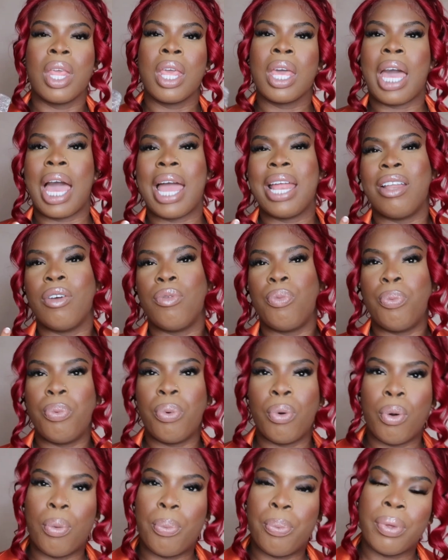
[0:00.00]
kind of
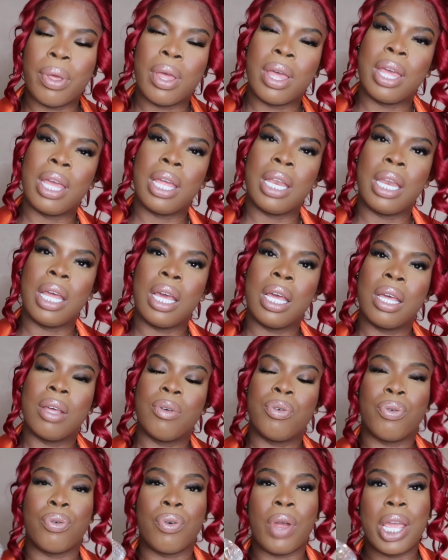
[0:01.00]
bourbon
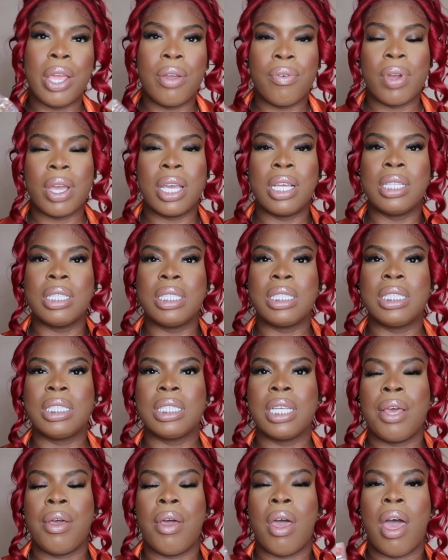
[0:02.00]
fragrance.
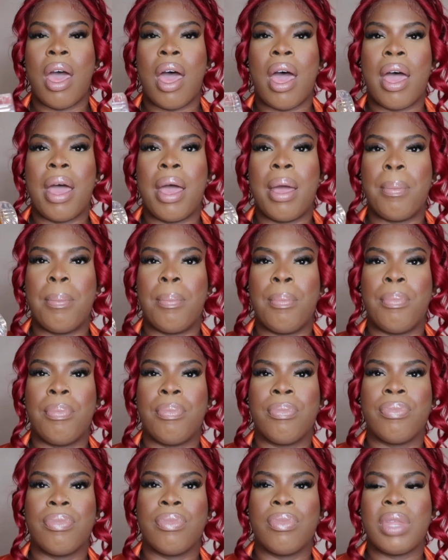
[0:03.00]

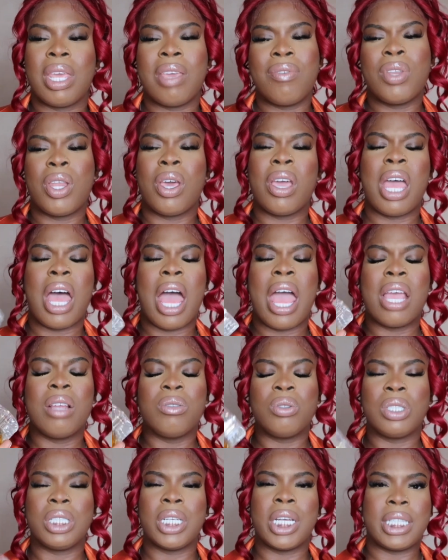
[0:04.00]
Even though
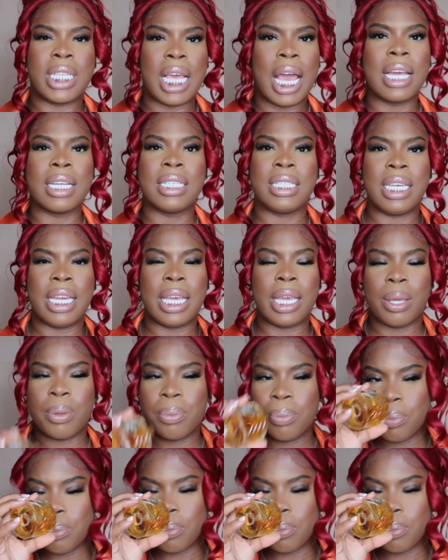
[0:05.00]
Angel Shea is actually